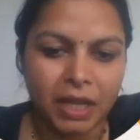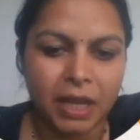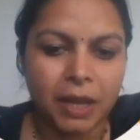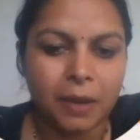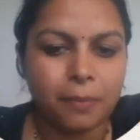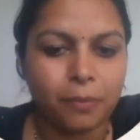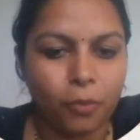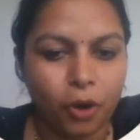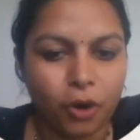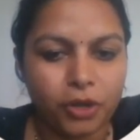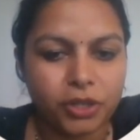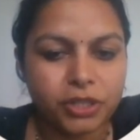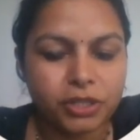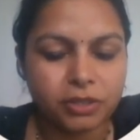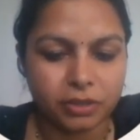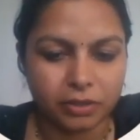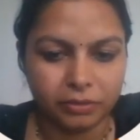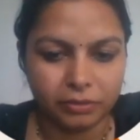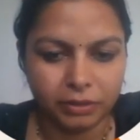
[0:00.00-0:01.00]
Most
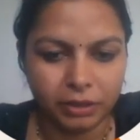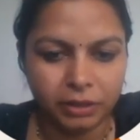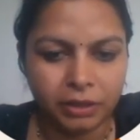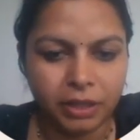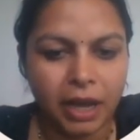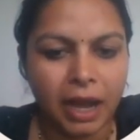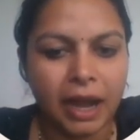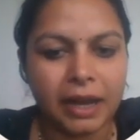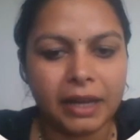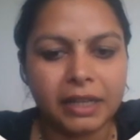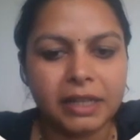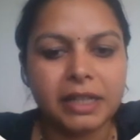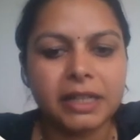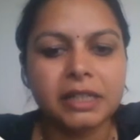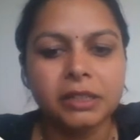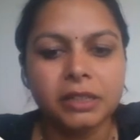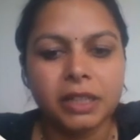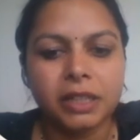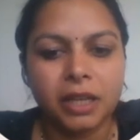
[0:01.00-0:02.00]

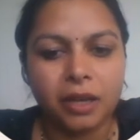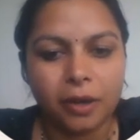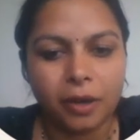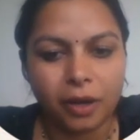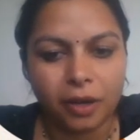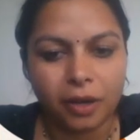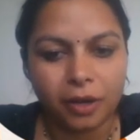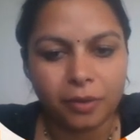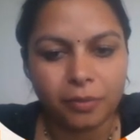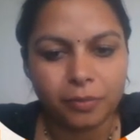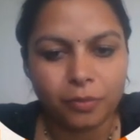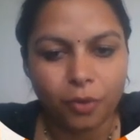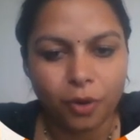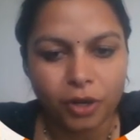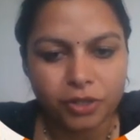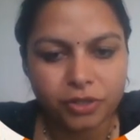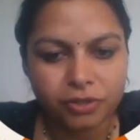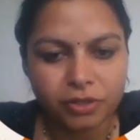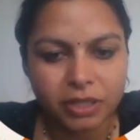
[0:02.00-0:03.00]
highly
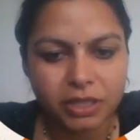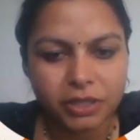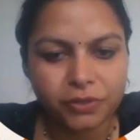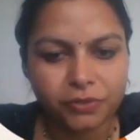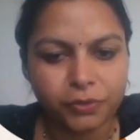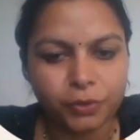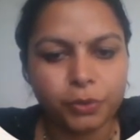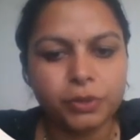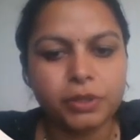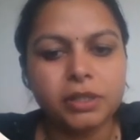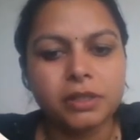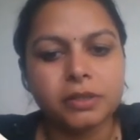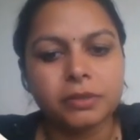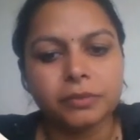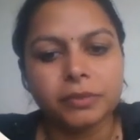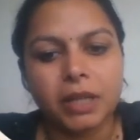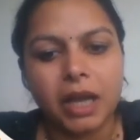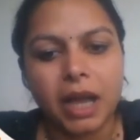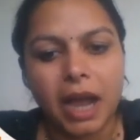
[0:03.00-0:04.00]
moisturous food,
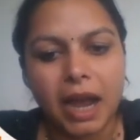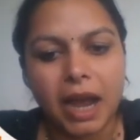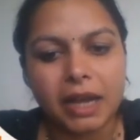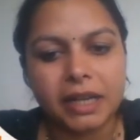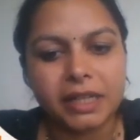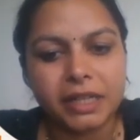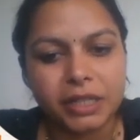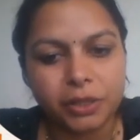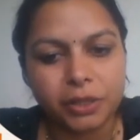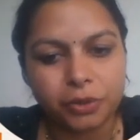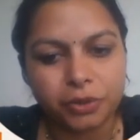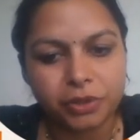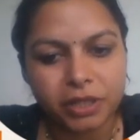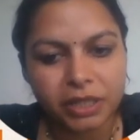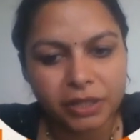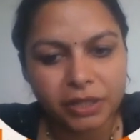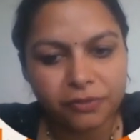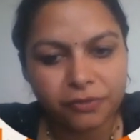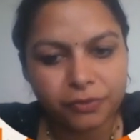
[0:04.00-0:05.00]
highly
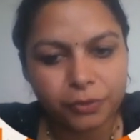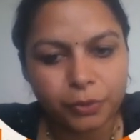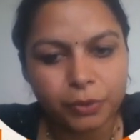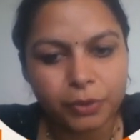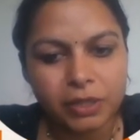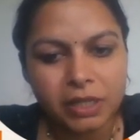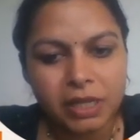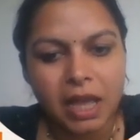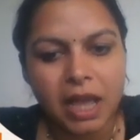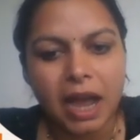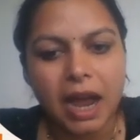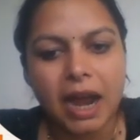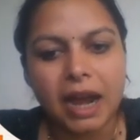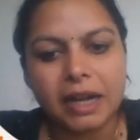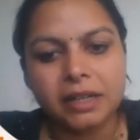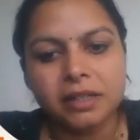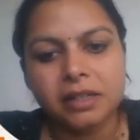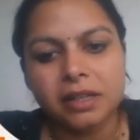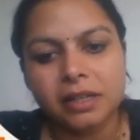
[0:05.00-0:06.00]
nutritive food,
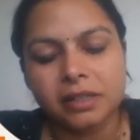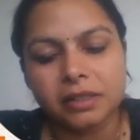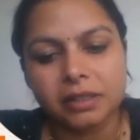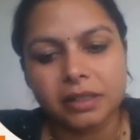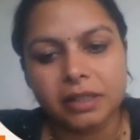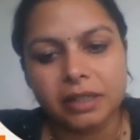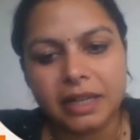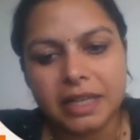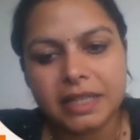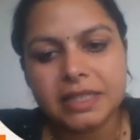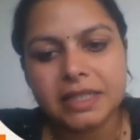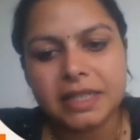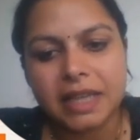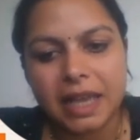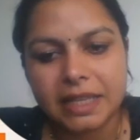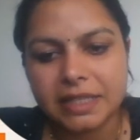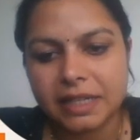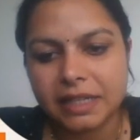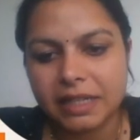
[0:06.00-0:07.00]
and less
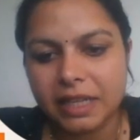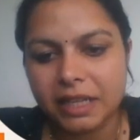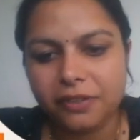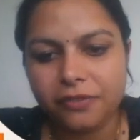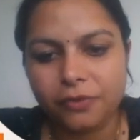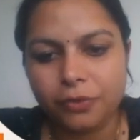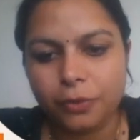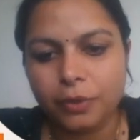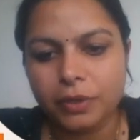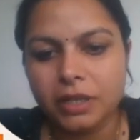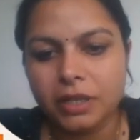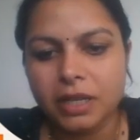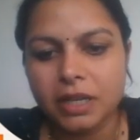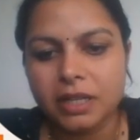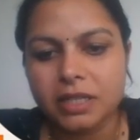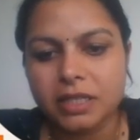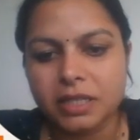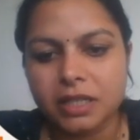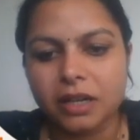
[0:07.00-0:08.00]
acidic food
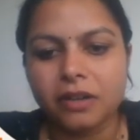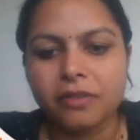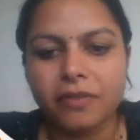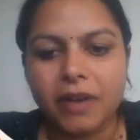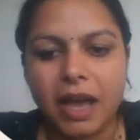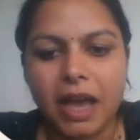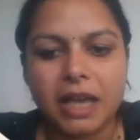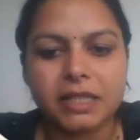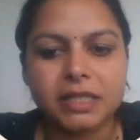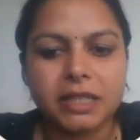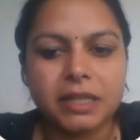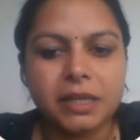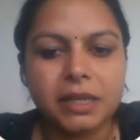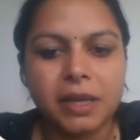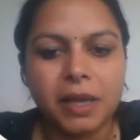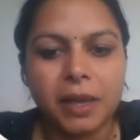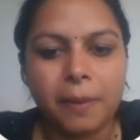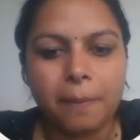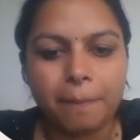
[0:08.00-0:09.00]
serve as a
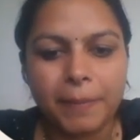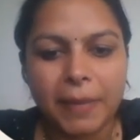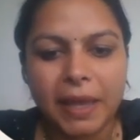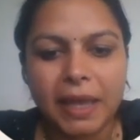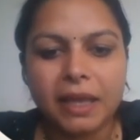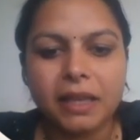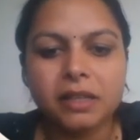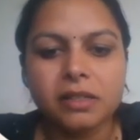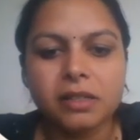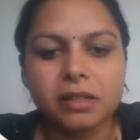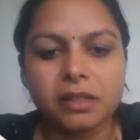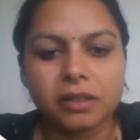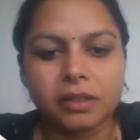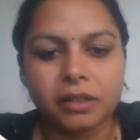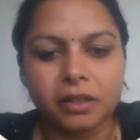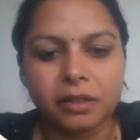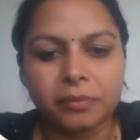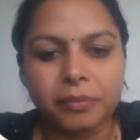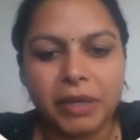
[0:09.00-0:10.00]
main
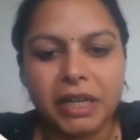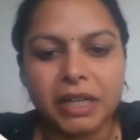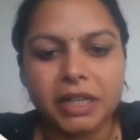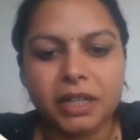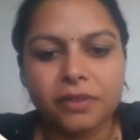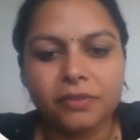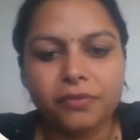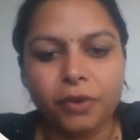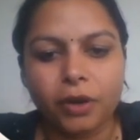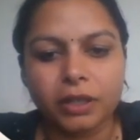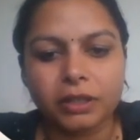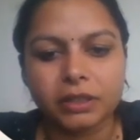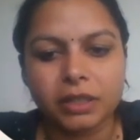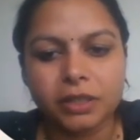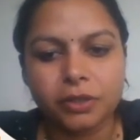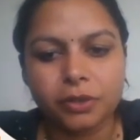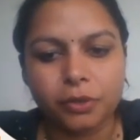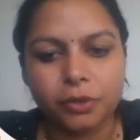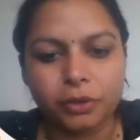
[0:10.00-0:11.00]
medium for the
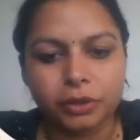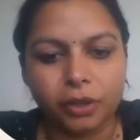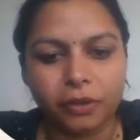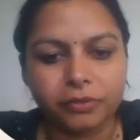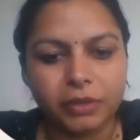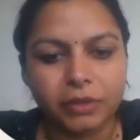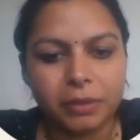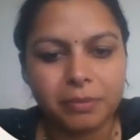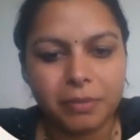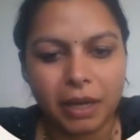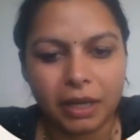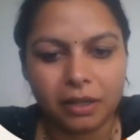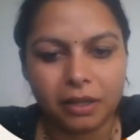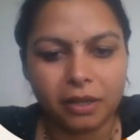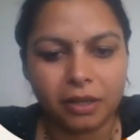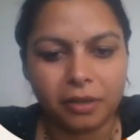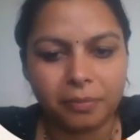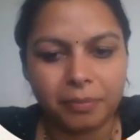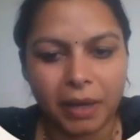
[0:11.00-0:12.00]
growth of the
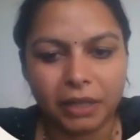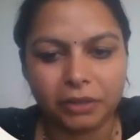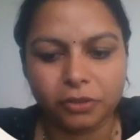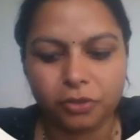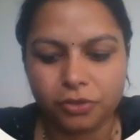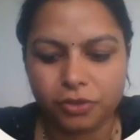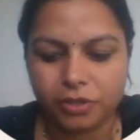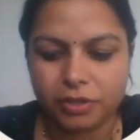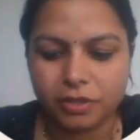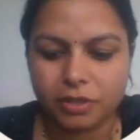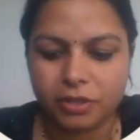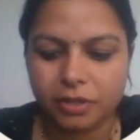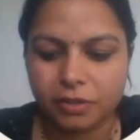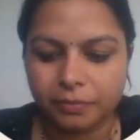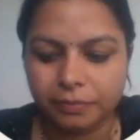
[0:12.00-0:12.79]
pathogens.